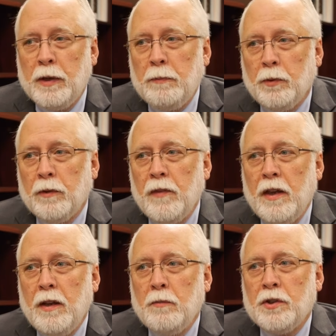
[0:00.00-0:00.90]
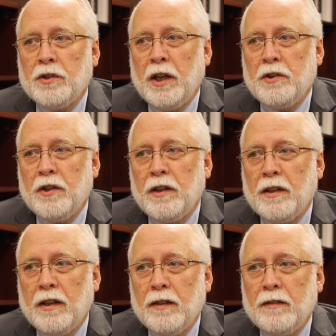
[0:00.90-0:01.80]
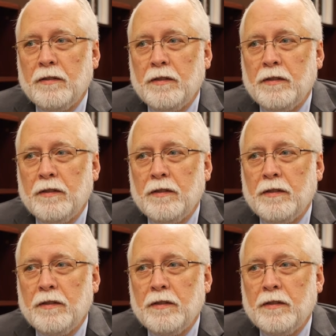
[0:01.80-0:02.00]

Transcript: people was such that